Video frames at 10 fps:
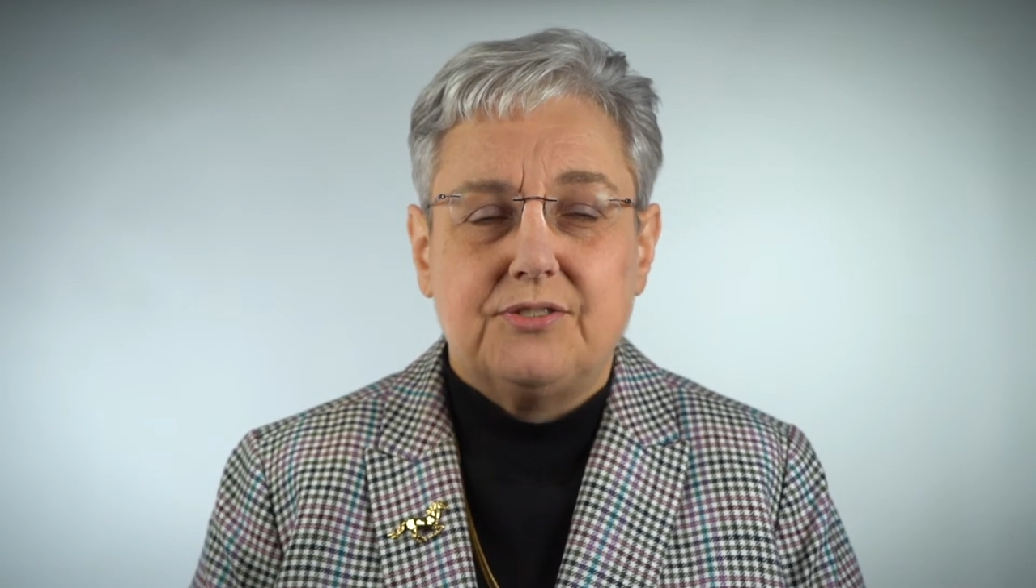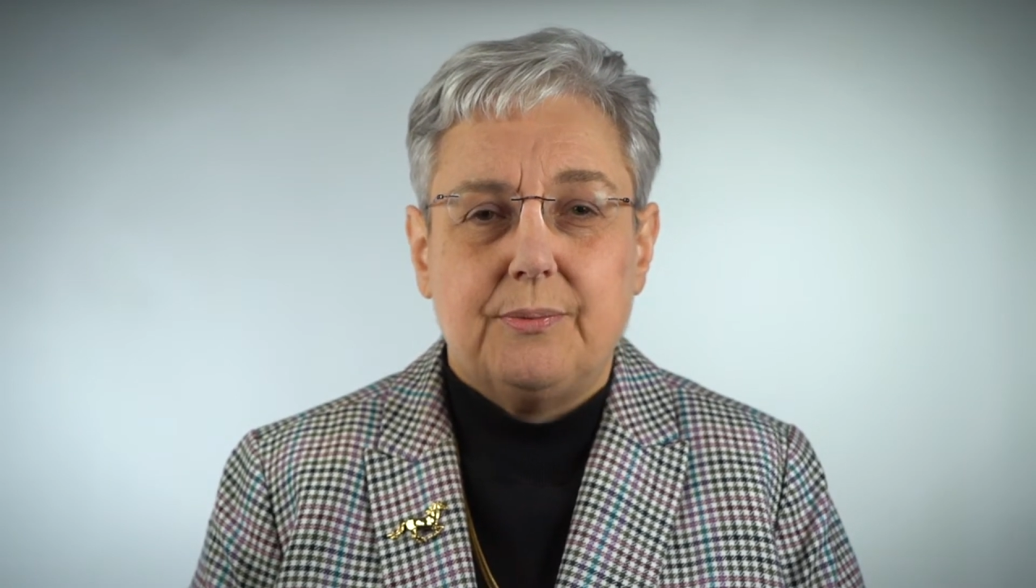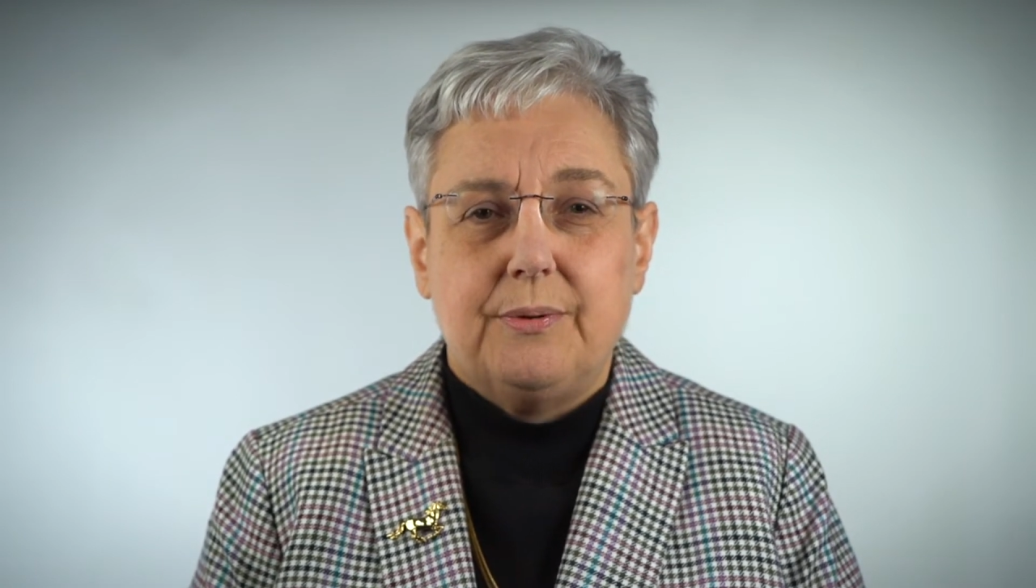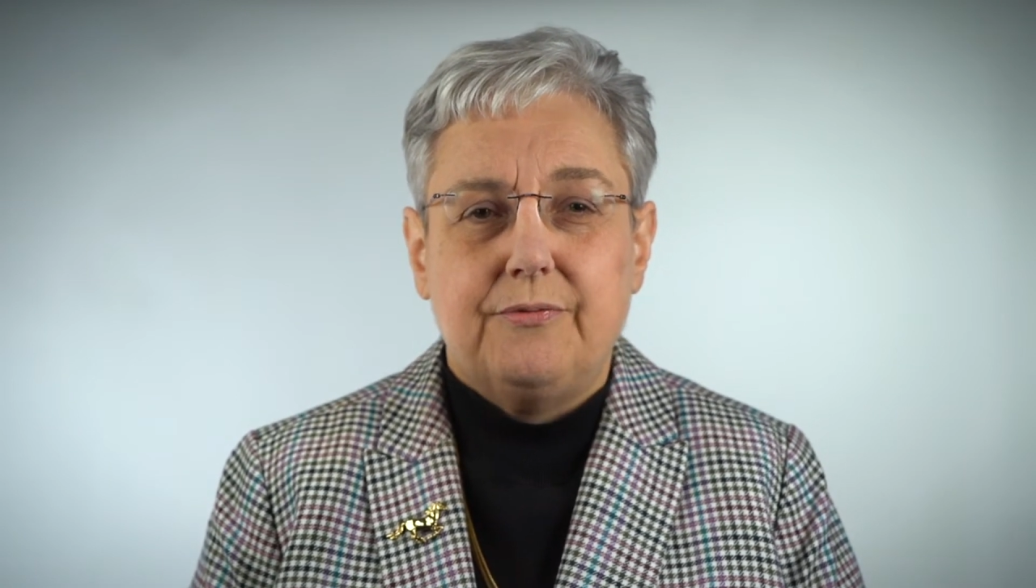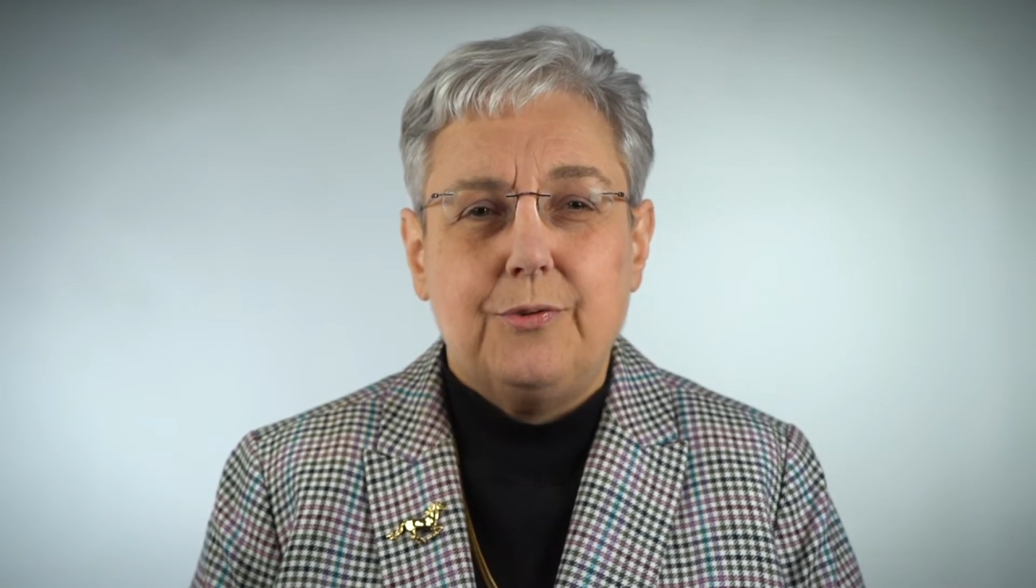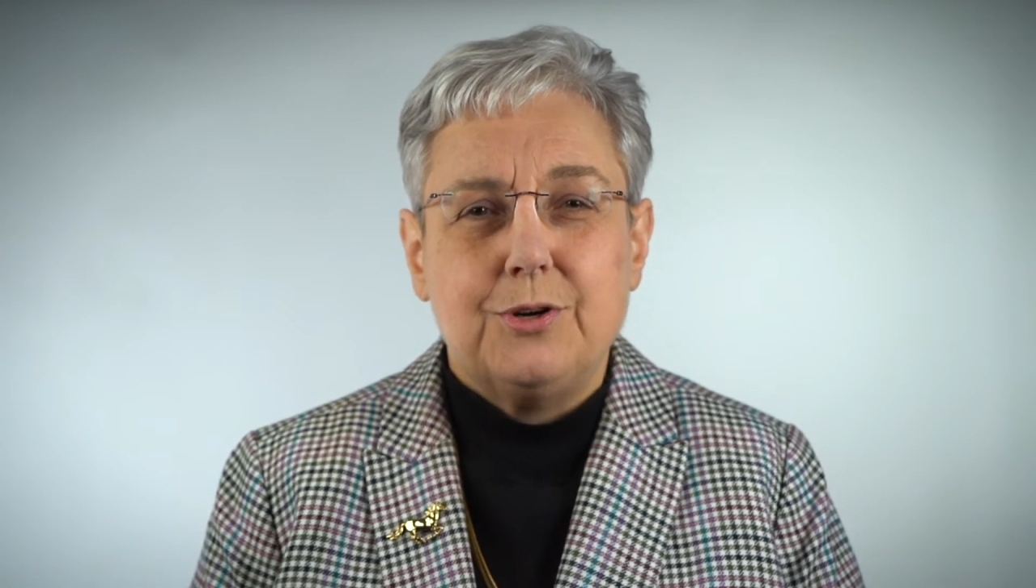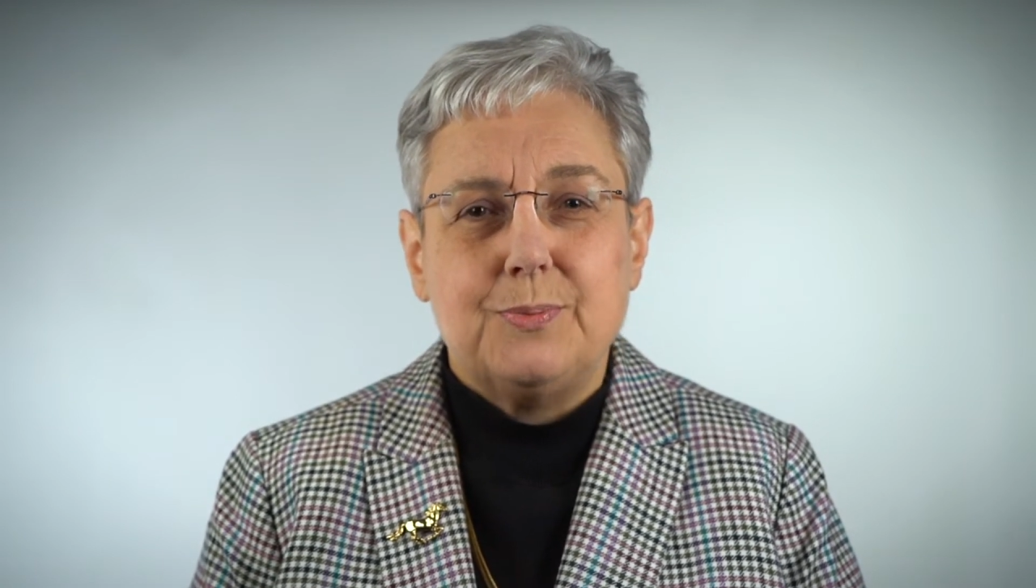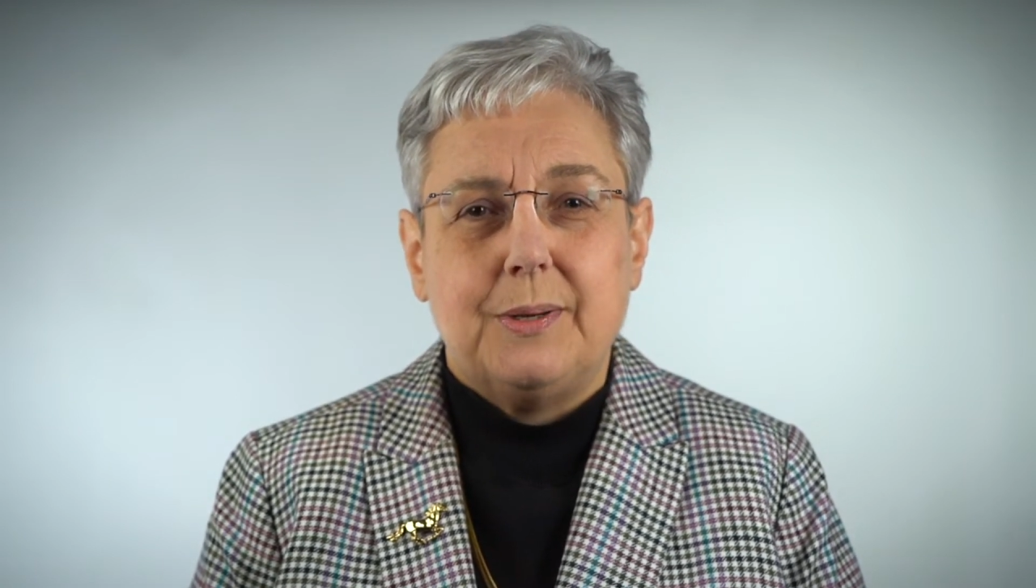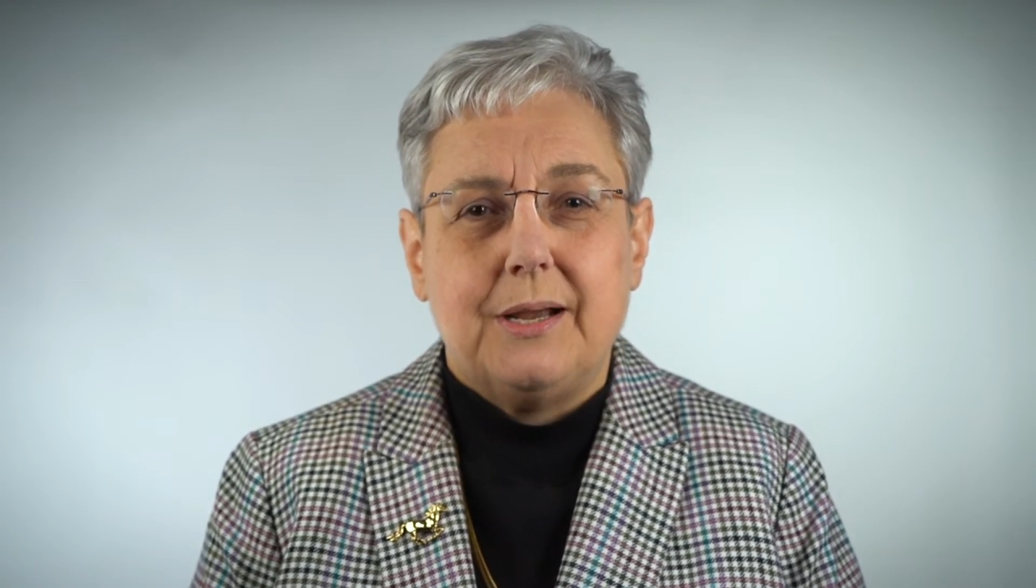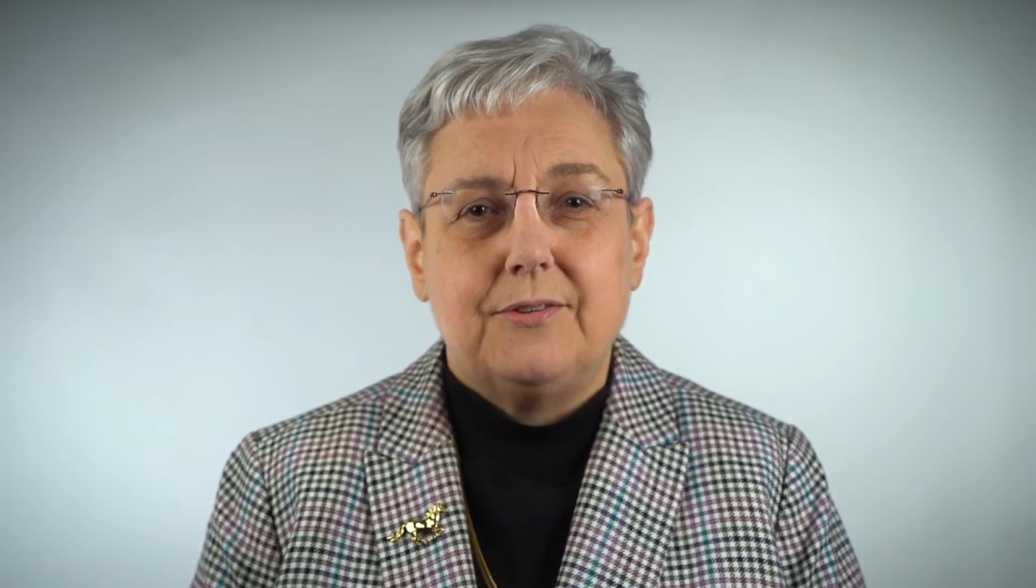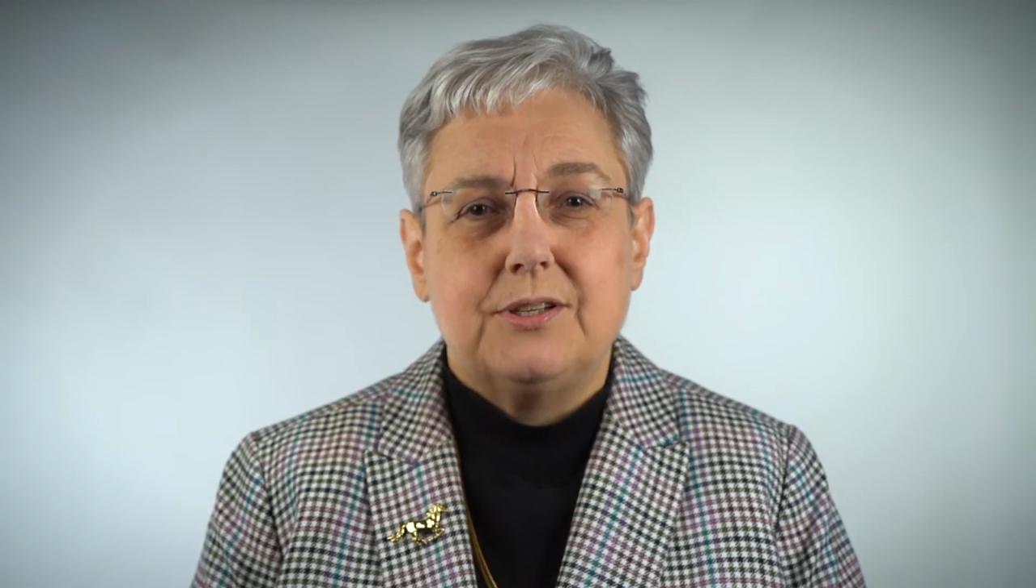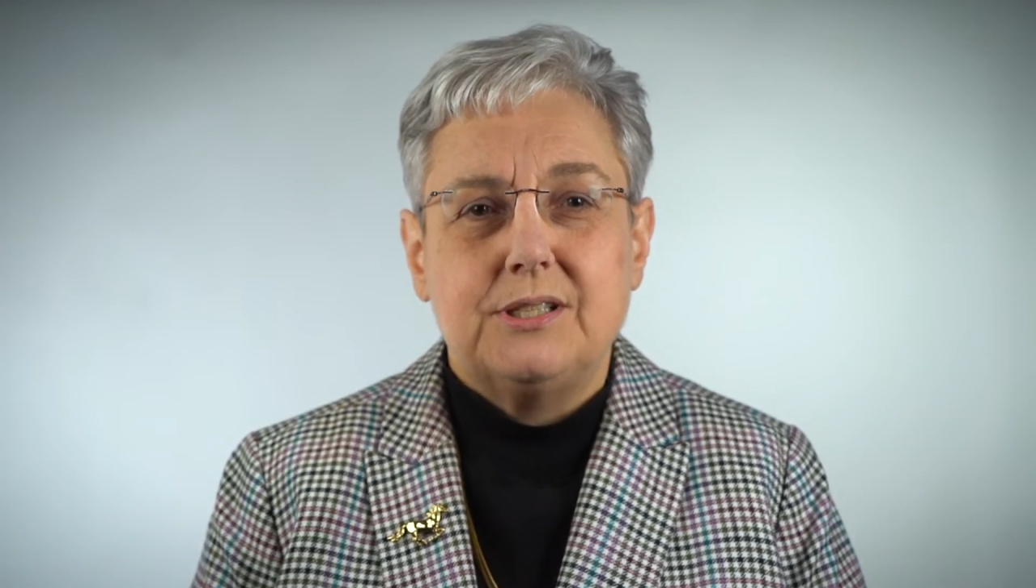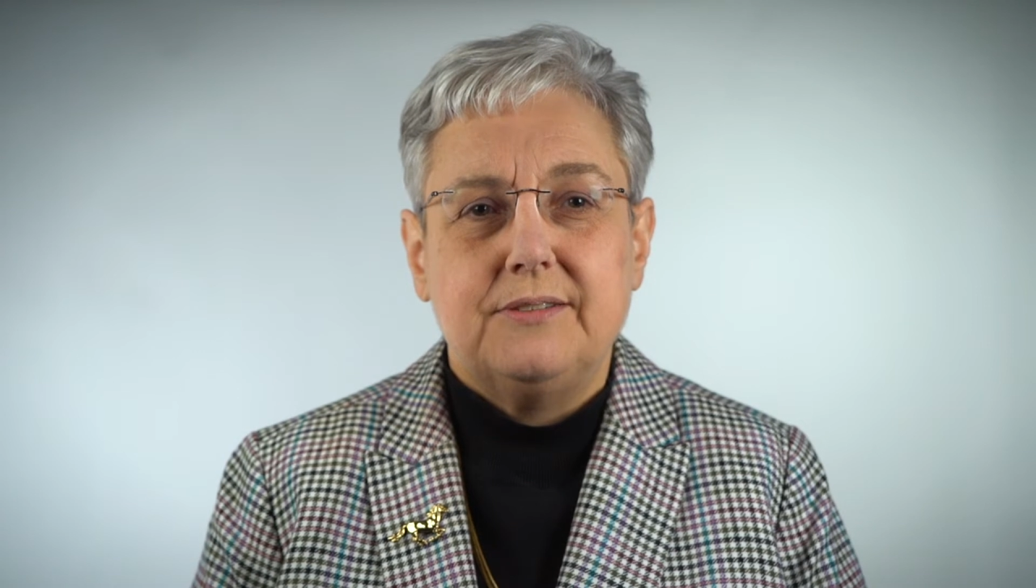from enforcement efforts